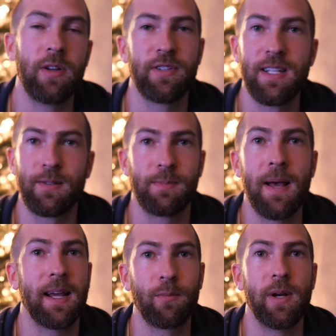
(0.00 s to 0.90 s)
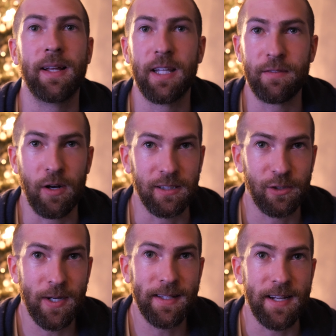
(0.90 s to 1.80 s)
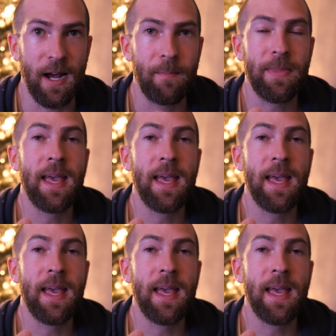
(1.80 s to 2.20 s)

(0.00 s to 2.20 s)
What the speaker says: So this was back when I lived in Australia.